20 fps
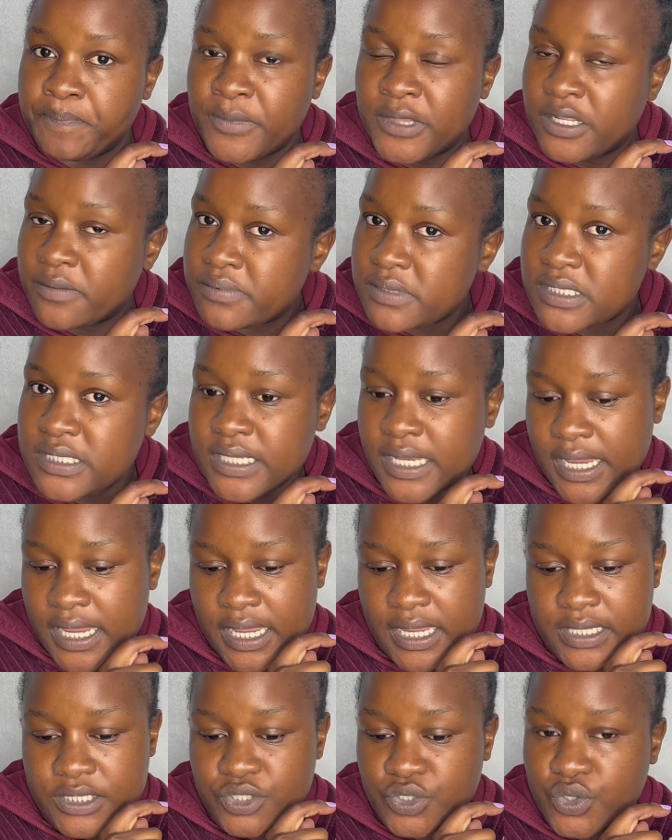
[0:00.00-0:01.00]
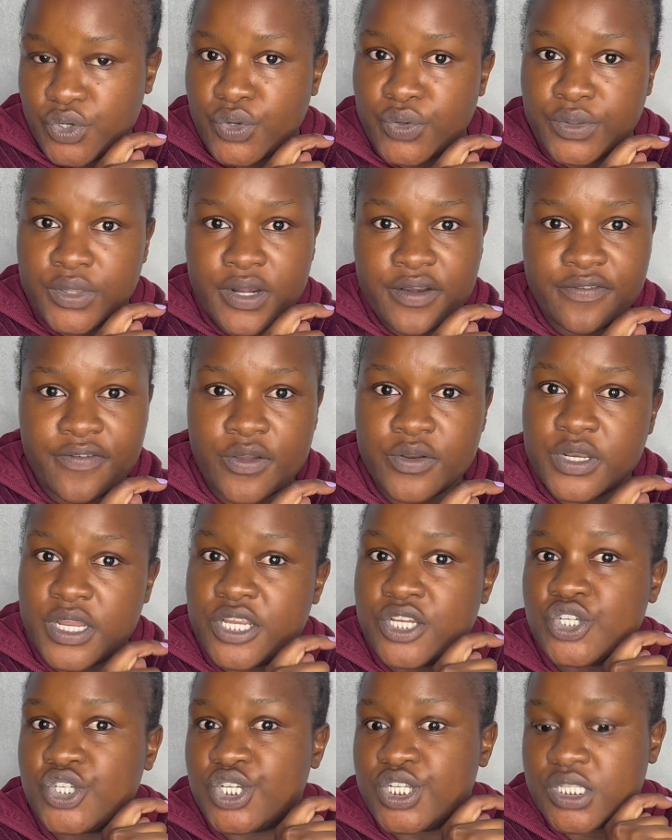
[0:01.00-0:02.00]
lipsticks, 3
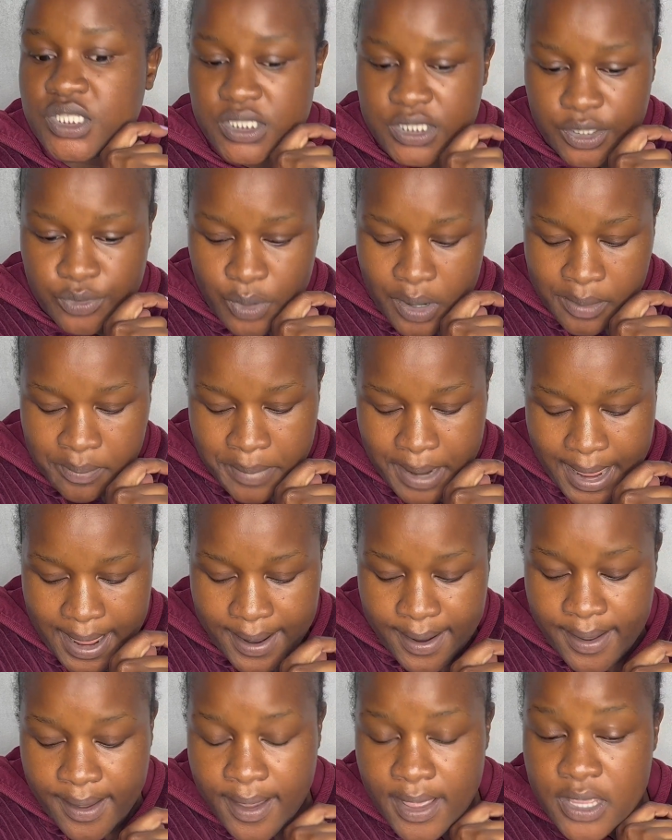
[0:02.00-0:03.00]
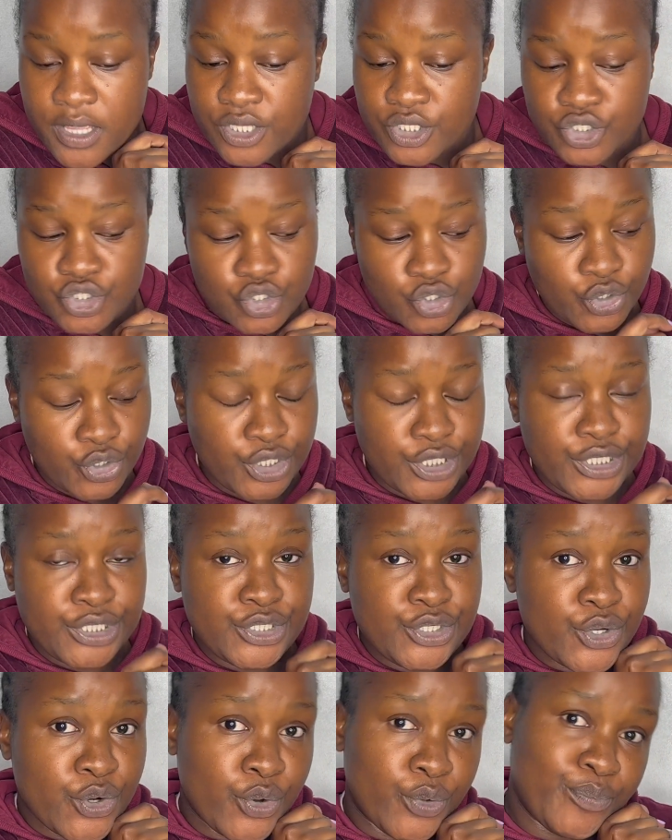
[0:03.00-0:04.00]
foundations and 1 bag. So you
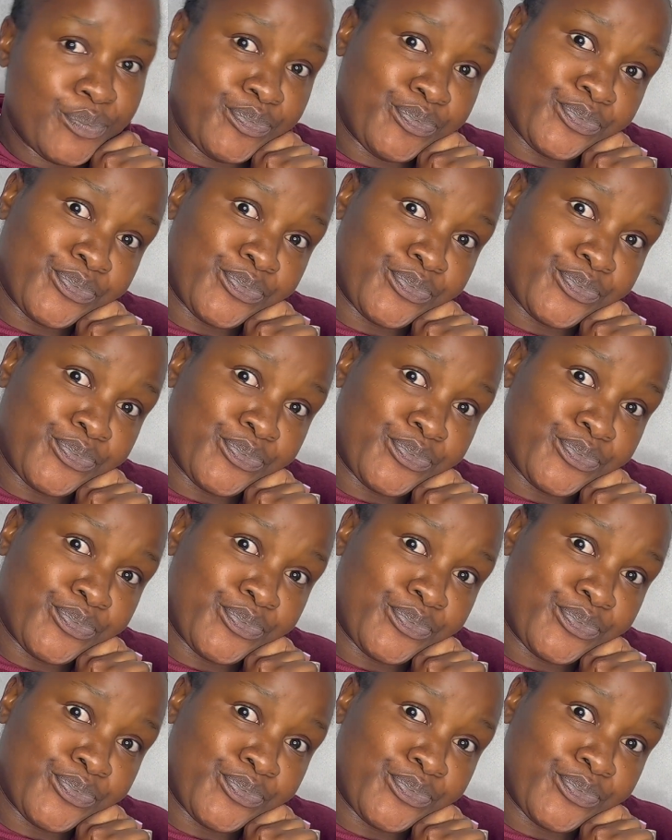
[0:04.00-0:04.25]
need your